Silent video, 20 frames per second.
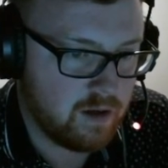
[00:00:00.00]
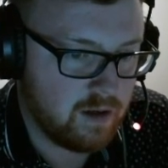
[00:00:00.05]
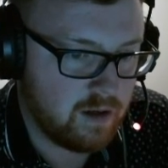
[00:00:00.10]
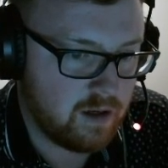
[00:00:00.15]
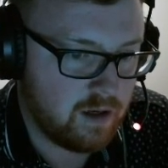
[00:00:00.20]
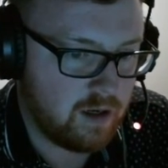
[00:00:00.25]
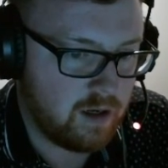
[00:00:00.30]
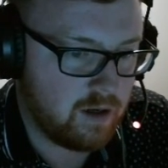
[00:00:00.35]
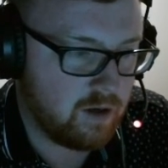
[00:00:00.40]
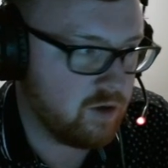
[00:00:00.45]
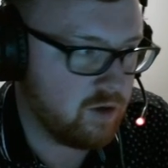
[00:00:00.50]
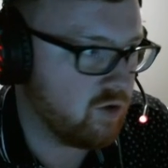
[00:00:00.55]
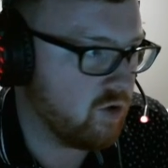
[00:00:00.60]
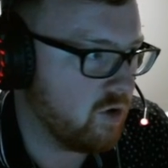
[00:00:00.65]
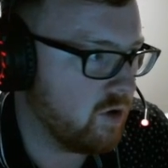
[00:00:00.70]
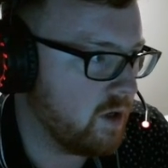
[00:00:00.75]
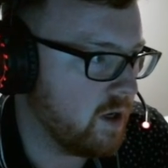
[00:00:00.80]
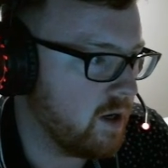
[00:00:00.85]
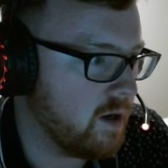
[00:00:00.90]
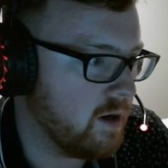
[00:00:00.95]
Yeah, just try
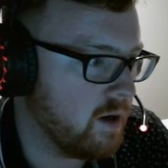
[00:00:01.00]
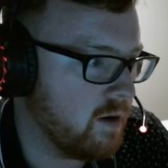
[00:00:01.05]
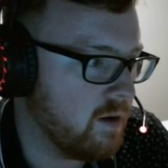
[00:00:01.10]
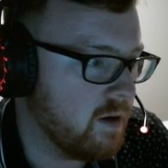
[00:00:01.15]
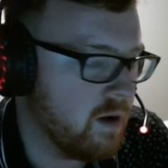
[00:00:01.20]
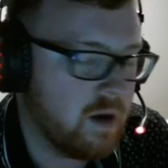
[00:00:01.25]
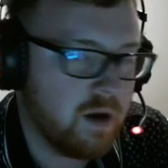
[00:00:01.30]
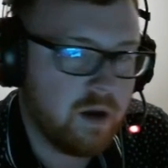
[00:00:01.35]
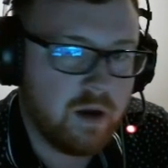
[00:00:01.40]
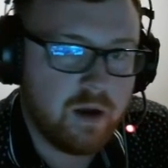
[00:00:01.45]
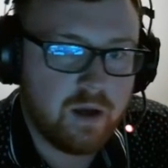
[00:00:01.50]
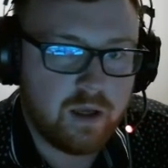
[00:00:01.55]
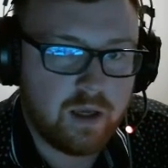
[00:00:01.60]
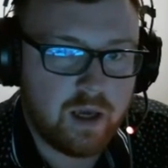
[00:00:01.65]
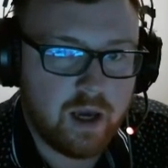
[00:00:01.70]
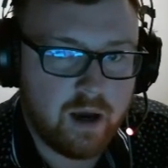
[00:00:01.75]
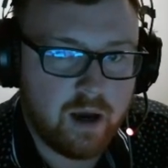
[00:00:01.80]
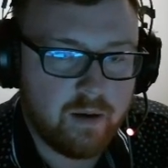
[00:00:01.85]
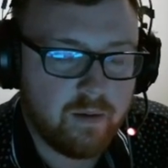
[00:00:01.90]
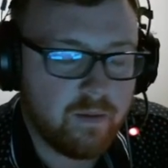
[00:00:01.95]
it down now.
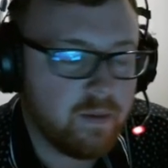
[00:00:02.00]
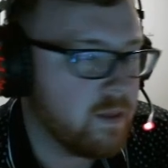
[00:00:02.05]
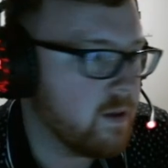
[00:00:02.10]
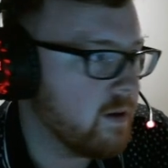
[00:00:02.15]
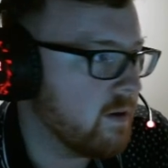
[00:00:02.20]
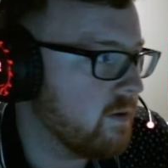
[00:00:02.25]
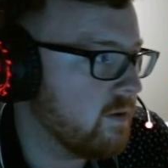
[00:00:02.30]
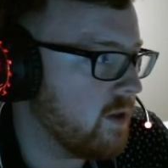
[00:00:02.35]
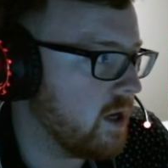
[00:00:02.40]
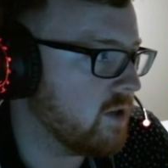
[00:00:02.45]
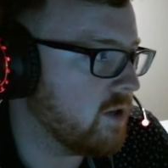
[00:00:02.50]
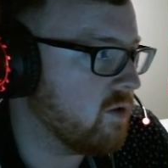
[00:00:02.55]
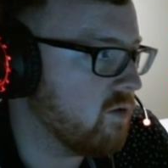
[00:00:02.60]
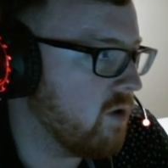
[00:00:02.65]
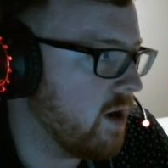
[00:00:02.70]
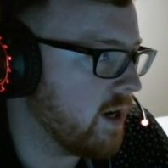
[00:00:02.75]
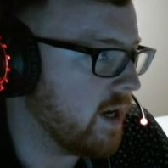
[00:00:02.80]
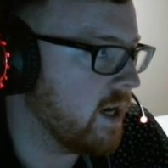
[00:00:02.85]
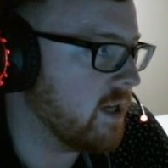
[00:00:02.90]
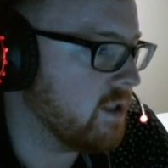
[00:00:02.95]
Yeah, thanks to
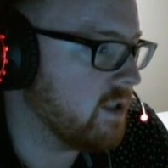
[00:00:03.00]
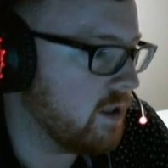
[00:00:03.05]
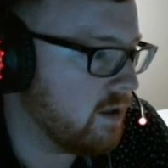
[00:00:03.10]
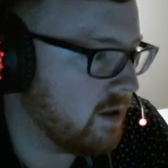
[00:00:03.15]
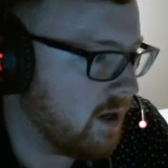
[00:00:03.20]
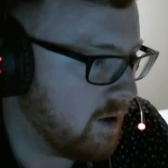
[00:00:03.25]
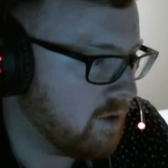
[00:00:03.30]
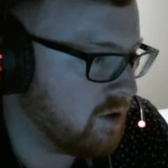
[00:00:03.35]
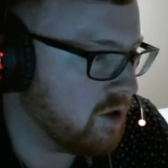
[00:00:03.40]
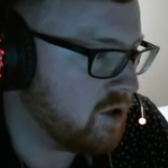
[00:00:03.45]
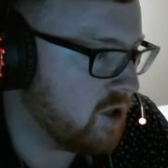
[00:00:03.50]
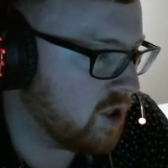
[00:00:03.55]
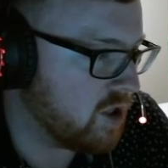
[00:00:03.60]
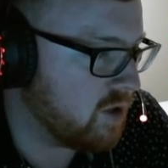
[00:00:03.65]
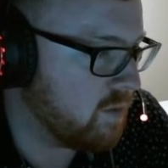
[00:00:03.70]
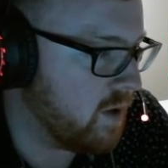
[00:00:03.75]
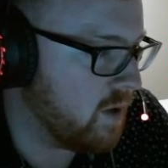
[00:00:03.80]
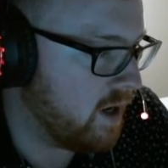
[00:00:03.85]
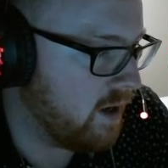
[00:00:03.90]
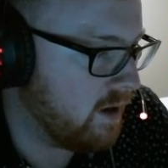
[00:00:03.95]
Red Gazzy. How was your session,
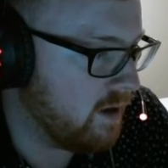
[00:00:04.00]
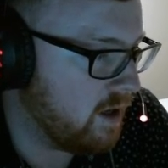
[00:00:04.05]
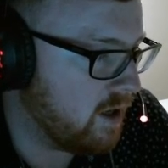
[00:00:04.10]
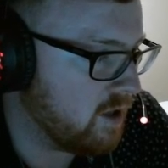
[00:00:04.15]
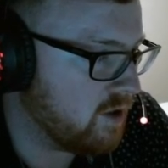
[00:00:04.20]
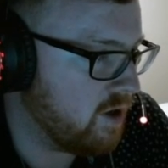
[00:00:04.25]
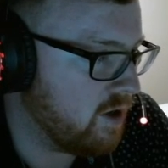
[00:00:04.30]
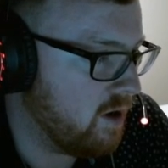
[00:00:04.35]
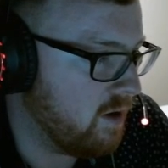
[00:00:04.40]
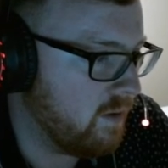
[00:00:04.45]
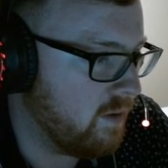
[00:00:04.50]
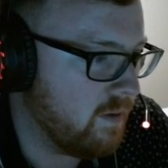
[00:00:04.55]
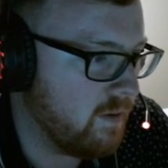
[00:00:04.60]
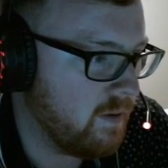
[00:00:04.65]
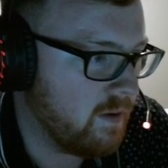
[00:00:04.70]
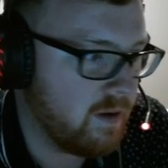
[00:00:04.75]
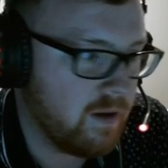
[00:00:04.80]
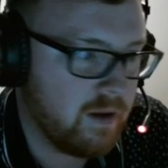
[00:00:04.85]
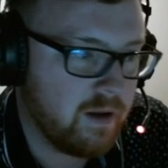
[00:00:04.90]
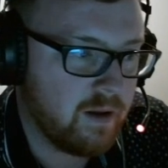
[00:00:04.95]
mate? Let us know.
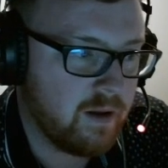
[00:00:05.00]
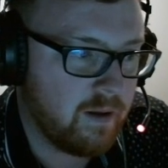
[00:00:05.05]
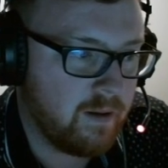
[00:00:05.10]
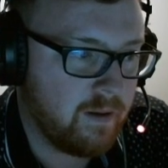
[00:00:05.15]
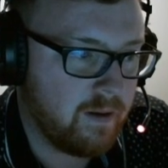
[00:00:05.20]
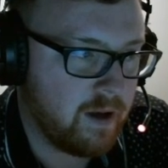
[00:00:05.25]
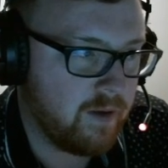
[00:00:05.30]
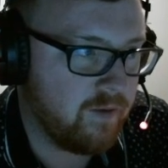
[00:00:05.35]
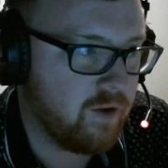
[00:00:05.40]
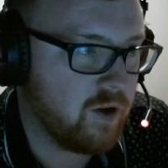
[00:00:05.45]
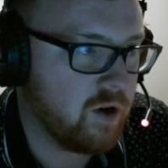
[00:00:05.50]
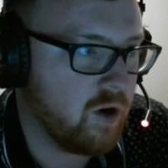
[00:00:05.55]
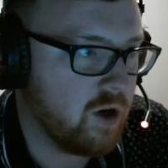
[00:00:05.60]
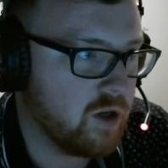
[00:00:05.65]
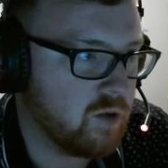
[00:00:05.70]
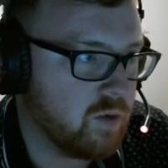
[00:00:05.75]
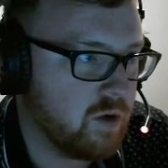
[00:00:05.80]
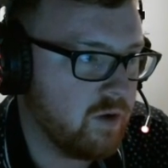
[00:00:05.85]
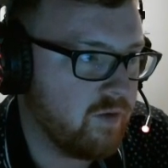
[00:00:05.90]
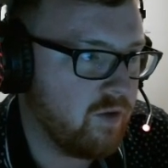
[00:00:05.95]
If you guys
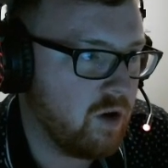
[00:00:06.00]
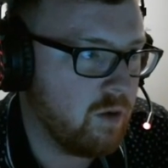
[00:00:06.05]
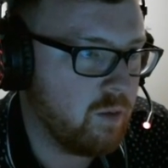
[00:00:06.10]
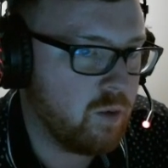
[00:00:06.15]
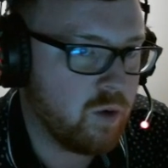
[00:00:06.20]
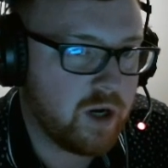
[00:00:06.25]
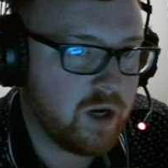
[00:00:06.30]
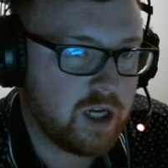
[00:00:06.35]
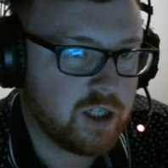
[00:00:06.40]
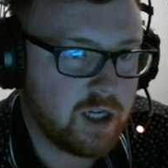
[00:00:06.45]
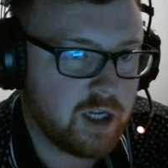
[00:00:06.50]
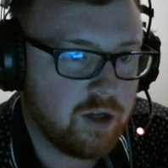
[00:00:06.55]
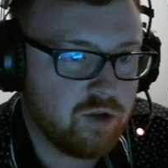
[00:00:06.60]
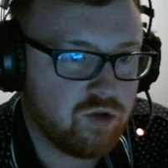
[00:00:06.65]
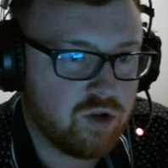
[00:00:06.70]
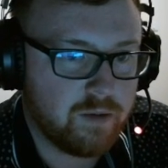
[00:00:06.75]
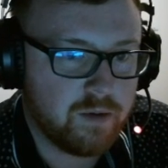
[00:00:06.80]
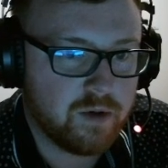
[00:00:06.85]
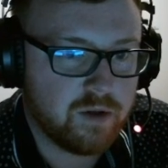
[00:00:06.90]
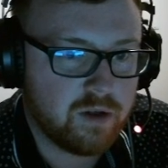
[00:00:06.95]
want to follow more cash game
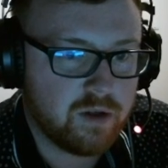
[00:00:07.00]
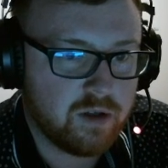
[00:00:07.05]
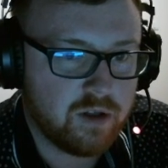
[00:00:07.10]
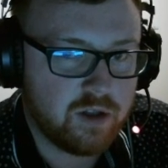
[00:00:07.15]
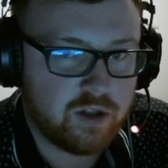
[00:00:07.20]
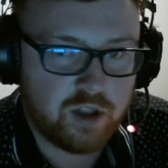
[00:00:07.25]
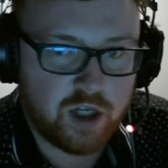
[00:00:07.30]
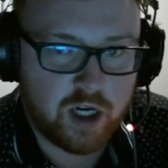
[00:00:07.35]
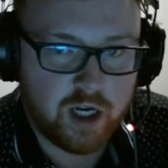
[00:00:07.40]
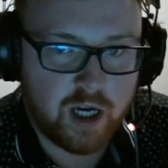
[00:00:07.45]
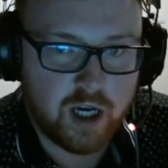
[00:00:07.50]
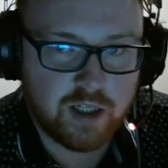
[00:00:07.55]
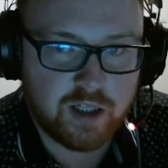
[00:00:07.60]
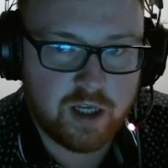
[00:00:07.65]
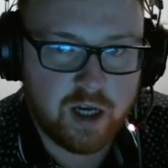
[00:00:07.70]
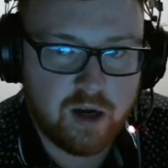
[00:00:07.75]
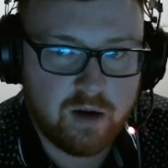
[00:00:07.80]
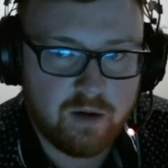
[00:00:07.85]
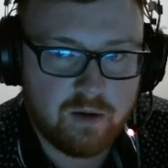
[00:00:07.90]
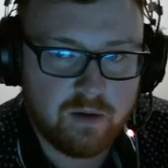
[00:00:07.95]
streamers, check Gazzy
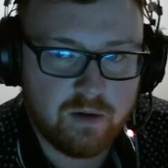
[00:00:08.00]
out.